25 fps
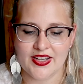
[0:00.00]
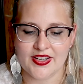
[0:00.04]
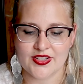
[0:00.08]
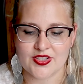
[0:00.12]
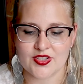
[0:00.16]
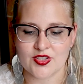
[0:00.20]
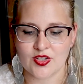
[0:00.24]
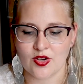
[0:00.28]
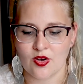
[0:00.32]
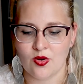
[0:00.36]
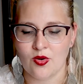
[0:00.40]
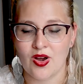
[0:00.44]

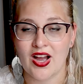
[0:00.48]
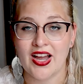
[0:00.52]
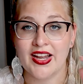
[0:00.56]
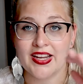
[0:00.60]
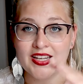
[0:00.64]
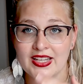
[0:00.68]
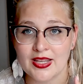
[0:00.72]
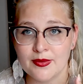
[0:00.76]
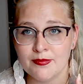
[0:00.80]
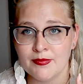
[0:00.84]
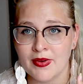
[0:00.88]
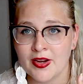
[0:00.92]
So I
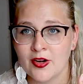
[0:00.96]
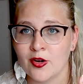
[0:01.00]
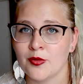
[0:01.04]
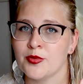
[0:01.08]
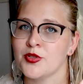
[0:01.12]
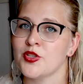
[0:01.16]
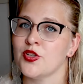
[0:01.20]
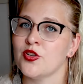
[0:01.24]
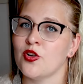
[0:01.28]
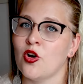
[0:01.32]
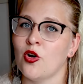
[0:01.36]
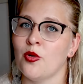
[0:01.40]
keep my
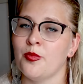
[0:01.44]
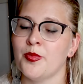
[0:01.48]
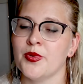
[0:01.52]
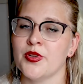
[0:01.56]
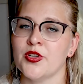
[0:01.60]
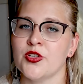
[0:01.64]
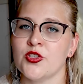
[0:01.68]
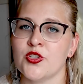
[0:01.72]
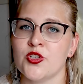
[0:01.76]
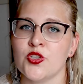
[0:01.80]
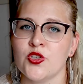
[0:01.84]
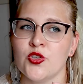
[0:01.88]
option
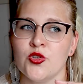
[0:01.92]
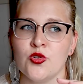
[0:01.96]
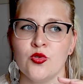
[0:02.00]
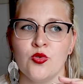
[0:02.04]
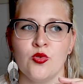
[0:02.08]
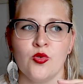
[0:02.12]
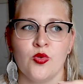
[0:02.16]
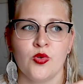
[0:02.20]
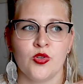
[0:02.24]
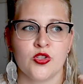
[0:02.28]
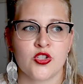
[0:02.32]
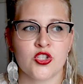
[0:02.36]
open
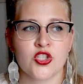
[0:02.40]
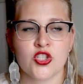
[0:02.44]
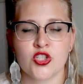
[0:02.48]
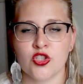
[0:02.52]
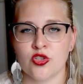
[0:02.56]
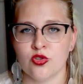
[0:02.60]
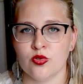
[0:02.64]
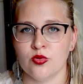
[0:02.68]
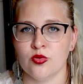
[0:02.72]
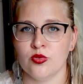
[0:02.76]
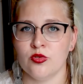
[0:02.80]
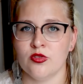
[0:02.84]
to
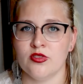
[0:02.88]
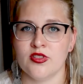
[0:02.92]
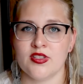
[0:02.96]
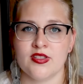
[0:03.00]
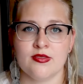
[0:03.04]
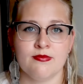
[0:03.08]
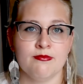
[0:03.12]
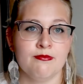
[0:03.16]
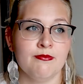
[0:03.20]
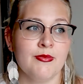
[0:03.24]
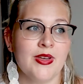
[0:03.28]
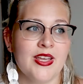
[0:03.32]

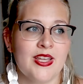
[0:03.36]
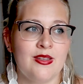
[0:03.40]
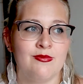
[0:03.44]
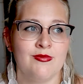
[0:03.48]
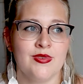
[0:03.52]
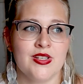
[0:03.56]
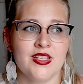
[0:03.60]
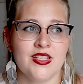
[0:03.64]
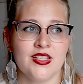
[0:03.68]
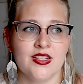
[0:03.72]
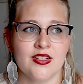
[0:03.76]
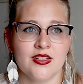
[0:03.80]
choose
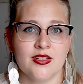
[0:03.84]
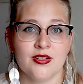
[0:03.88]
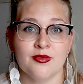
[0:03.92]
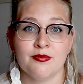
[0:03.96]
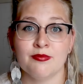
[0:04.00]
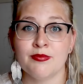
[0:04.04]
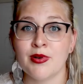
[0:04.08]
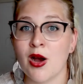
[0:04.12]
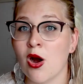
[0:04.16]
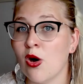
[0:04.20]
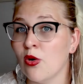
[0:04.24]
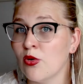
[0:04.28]
maybe
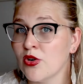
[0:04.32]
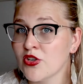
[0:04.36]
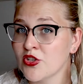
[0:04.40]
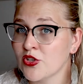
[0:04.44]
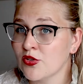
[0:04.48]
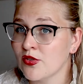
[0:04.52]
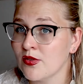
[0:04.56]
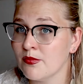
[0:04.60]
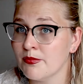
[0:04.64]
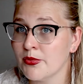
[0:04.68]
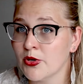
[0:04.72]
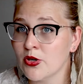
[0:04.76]
a
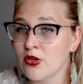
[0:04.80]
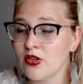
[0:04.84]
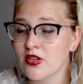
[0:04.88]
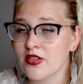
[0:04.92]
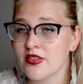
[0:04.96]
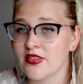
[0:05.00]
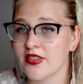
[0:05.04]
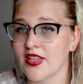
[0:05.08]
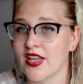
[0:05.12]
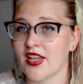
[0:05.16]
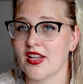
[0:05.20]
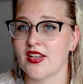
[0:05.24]
poetry
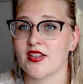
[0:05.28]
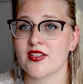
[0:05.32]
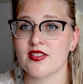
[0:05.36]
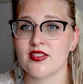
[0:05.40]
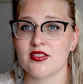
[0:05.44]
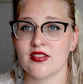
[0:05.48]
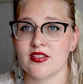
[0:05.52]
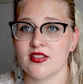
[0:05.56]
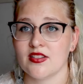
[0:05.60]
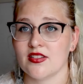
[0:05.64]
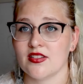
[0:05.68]
book that